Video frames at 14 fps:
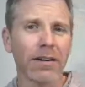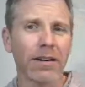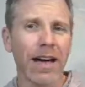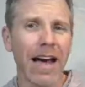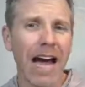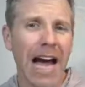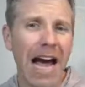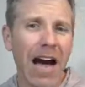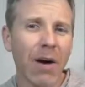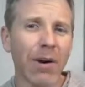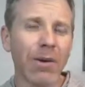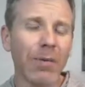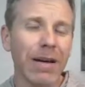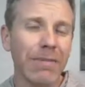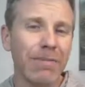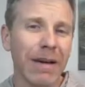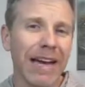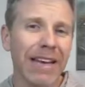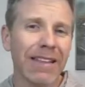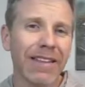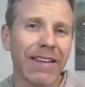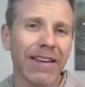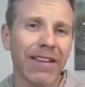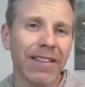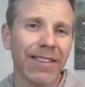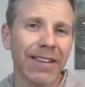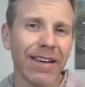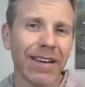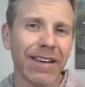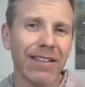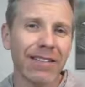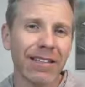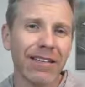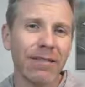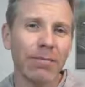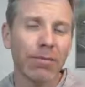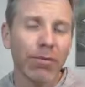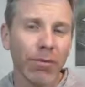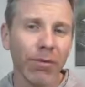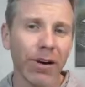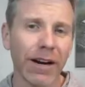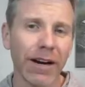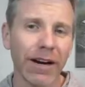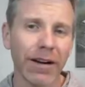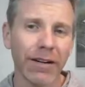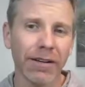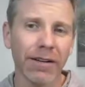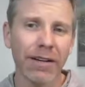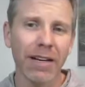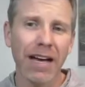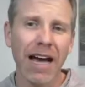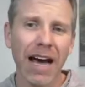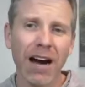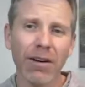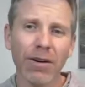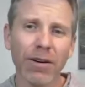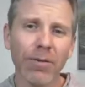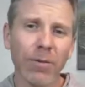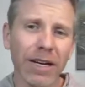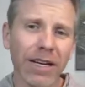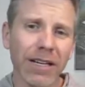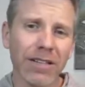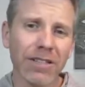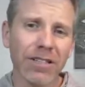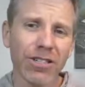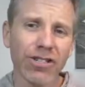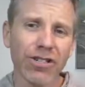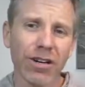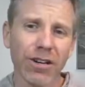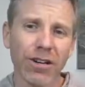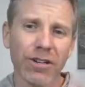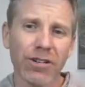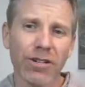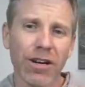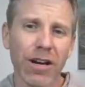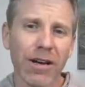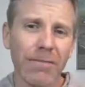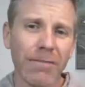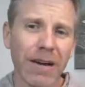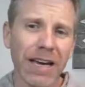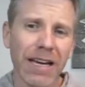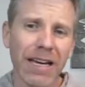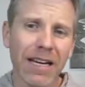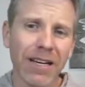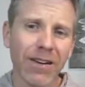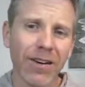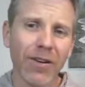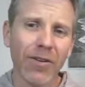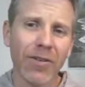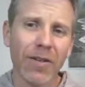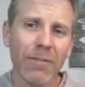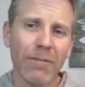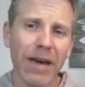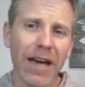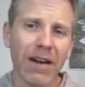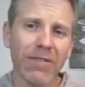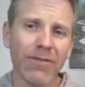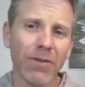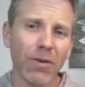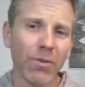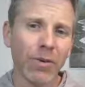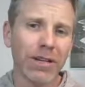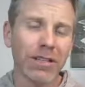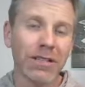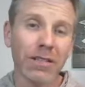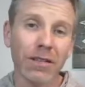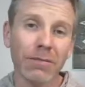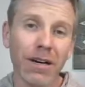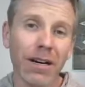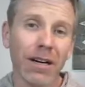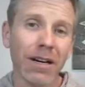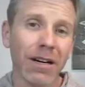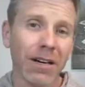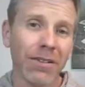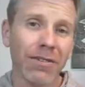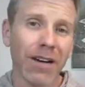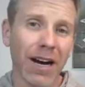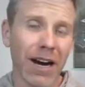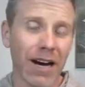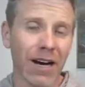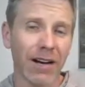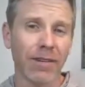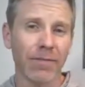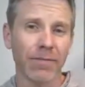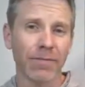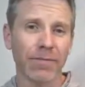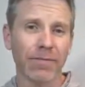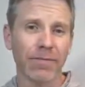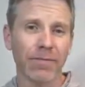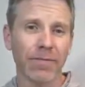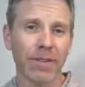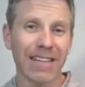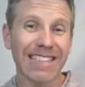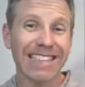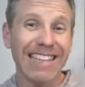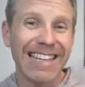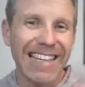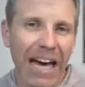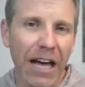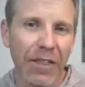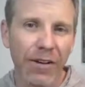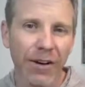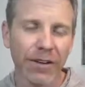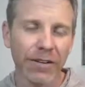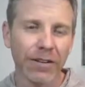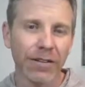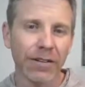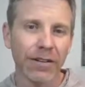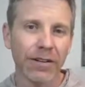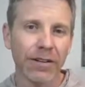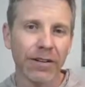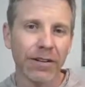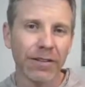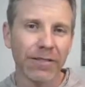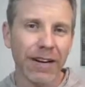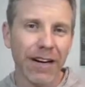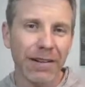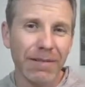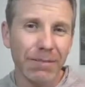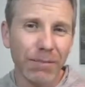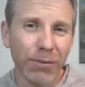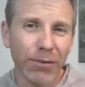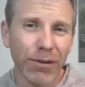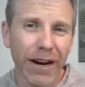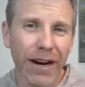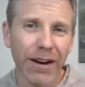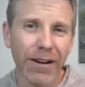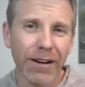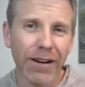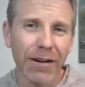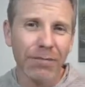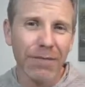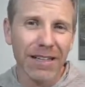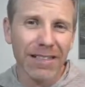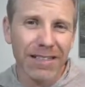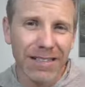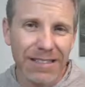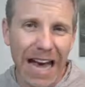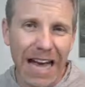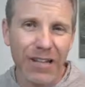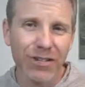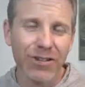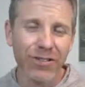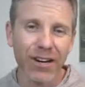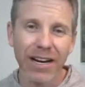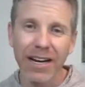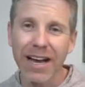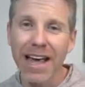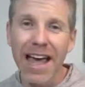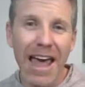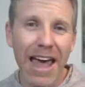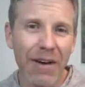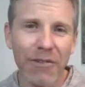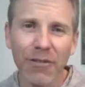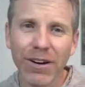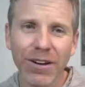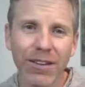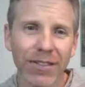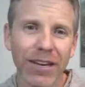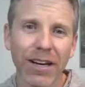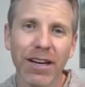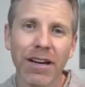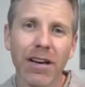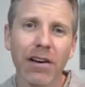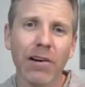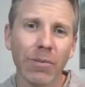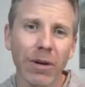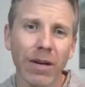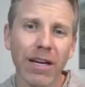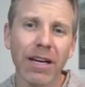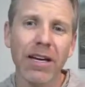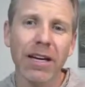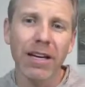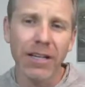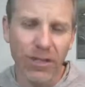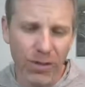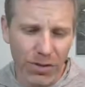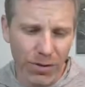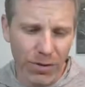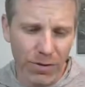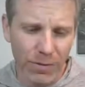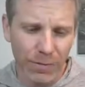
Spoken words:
How are we bathing things in prayer? How are we as the church making known the manifold wisdom of God? Together, right? Prayer must saturate everything we do.